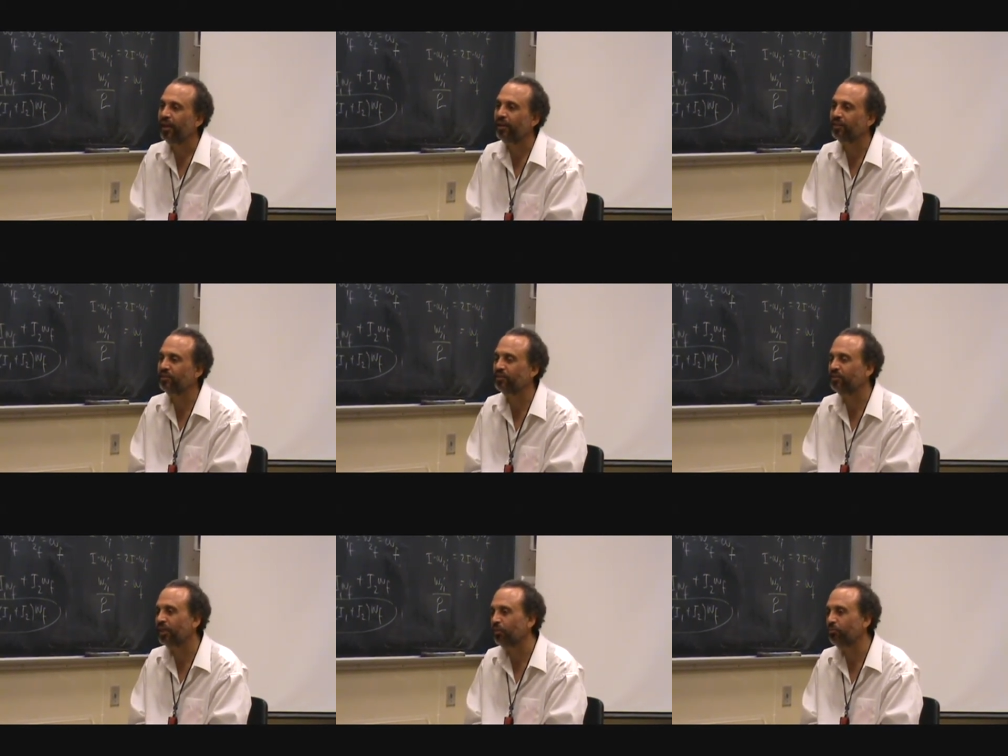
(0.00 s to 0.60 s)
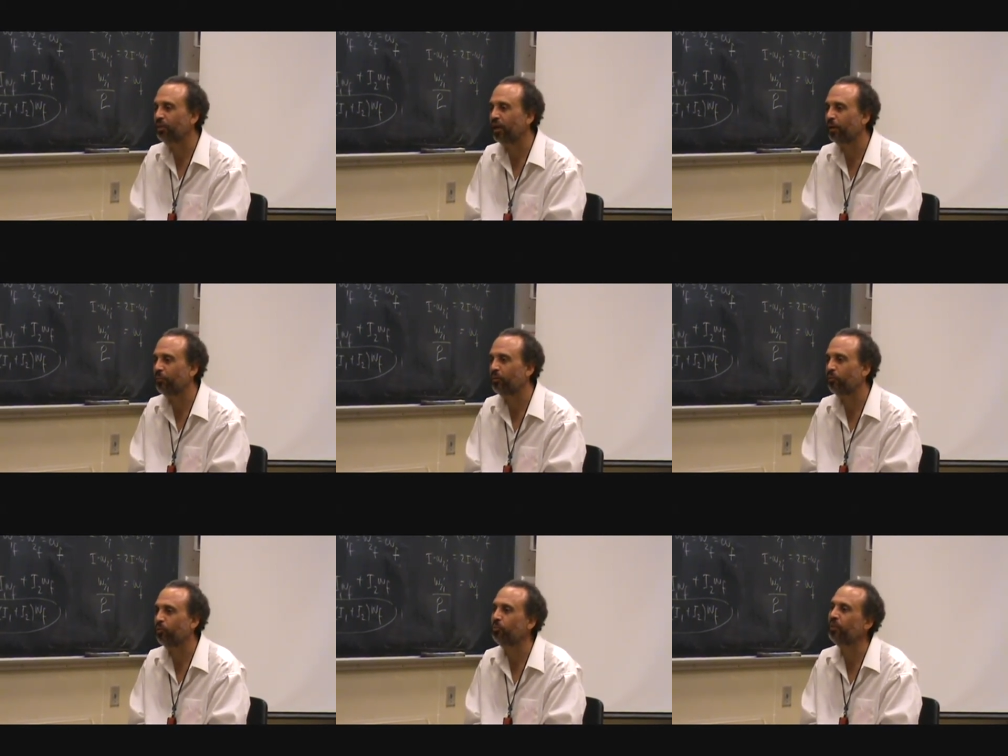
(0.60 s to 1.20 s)
And at the same
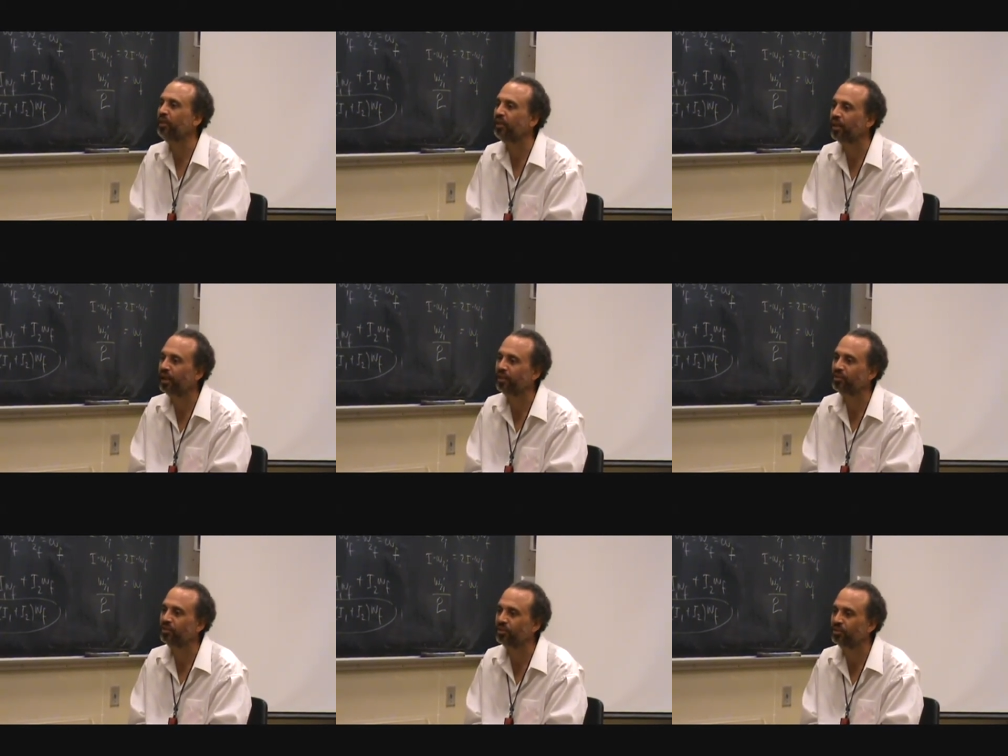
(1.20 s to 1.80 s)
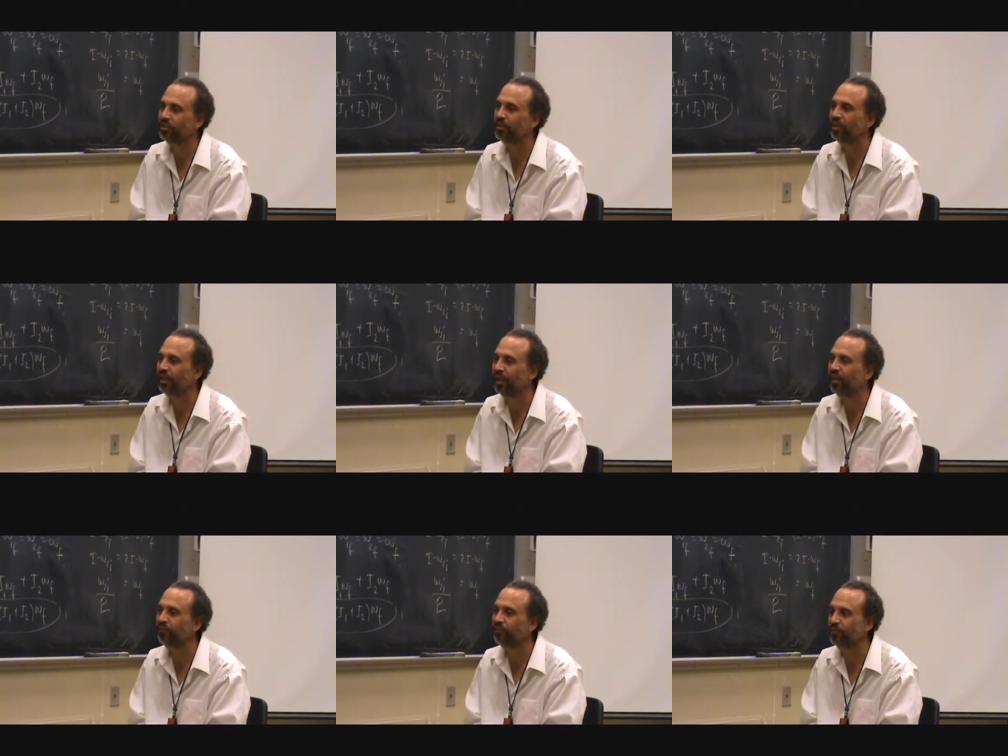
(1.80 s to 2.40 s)
time, it would be nice to see
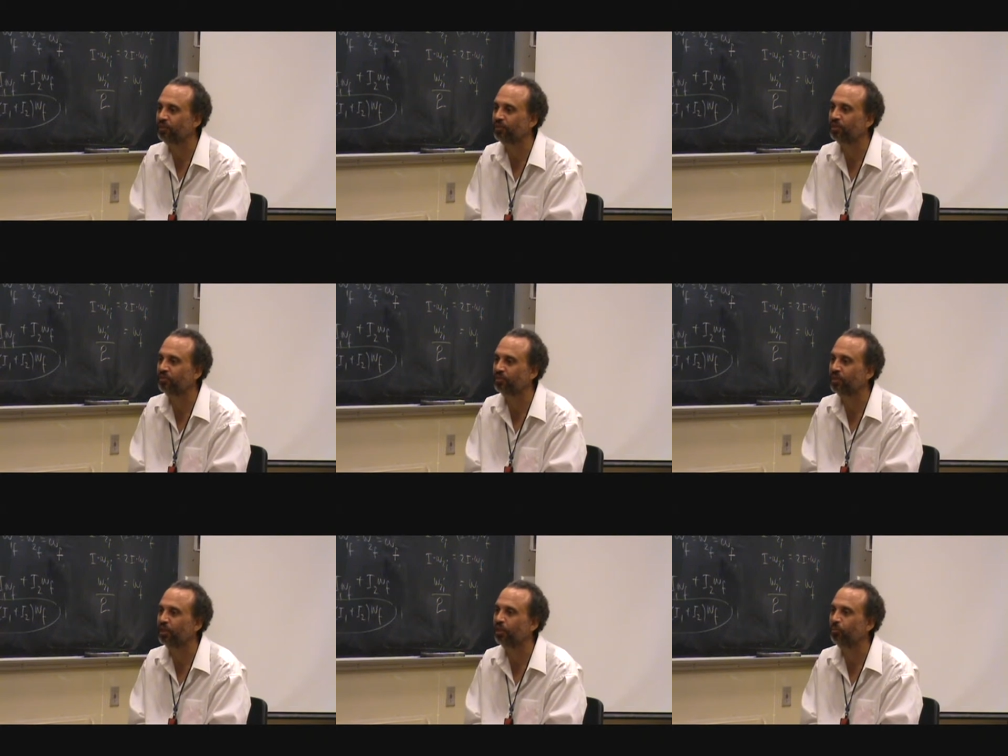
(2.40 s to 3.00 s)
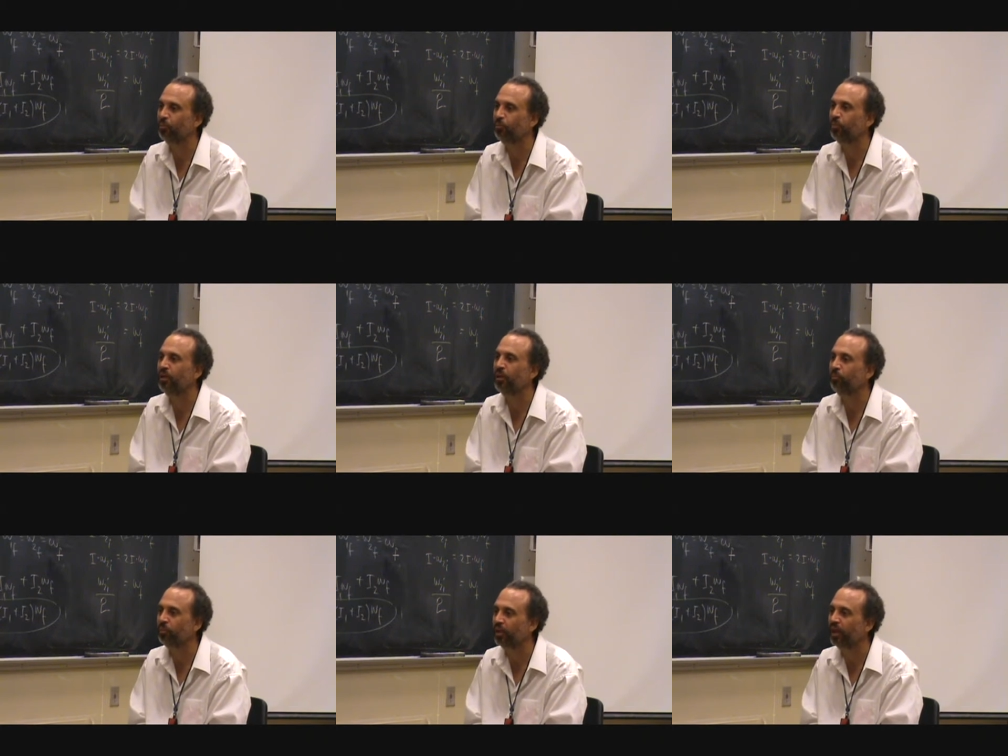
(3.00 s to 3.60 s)
how physics can
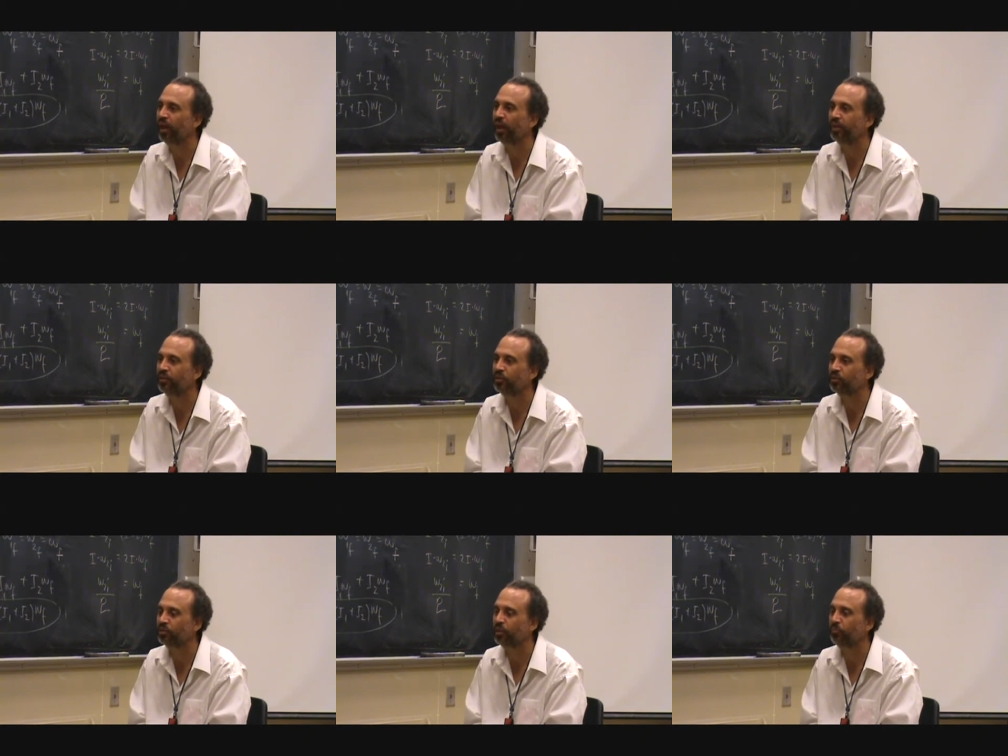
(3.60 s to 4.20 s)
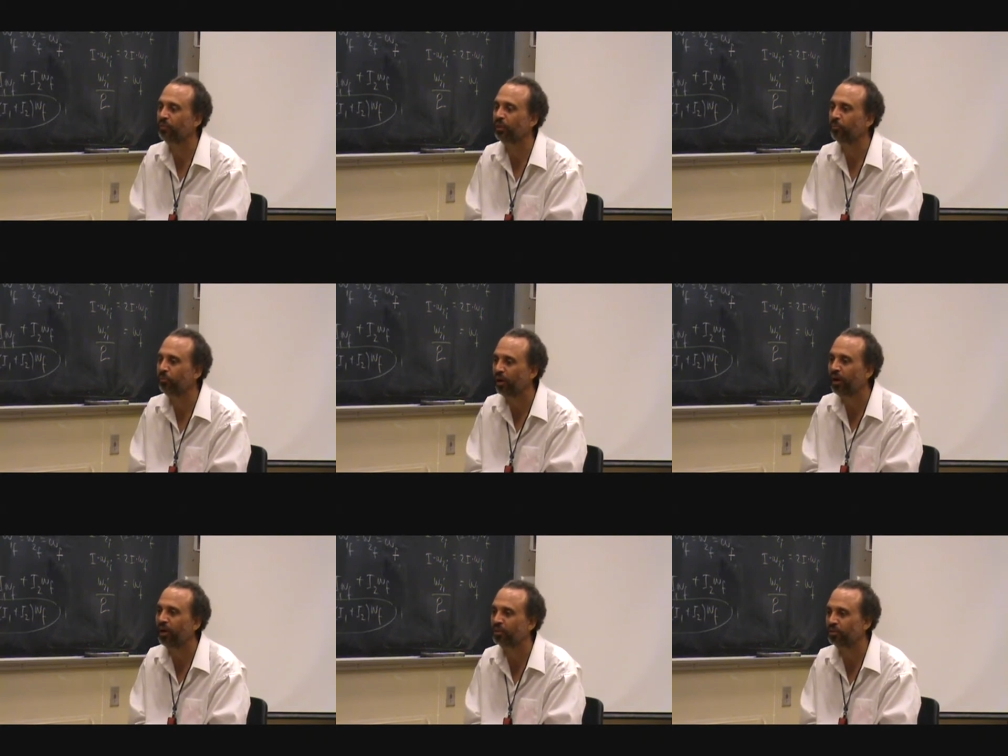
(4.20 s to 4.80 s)
be applied to something
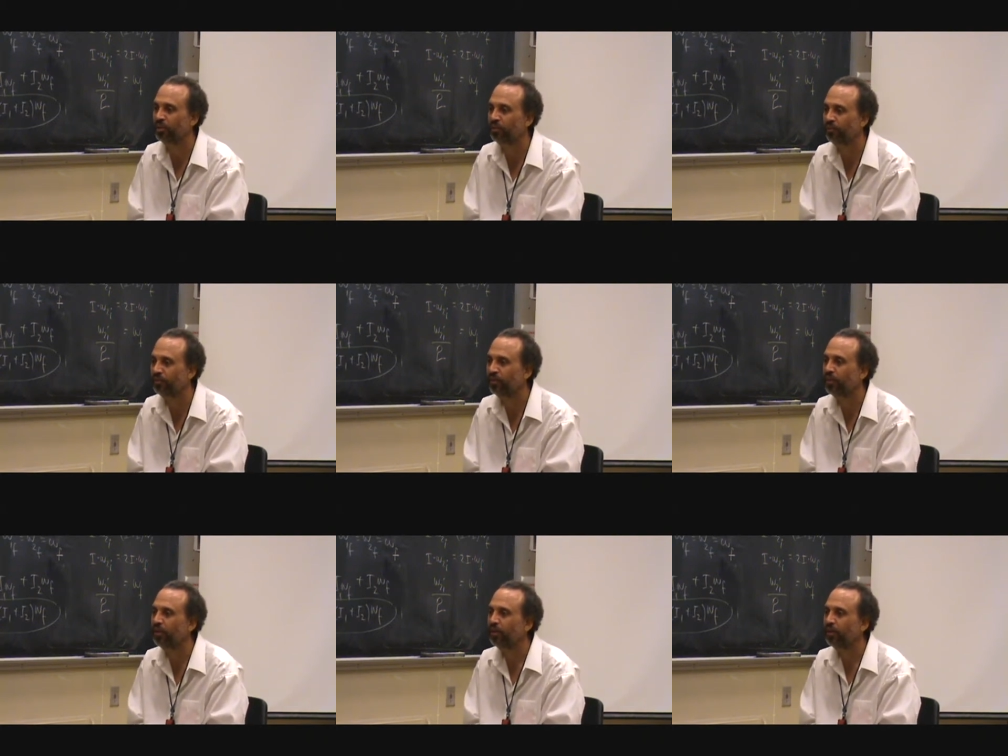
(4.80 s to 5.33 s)
positive.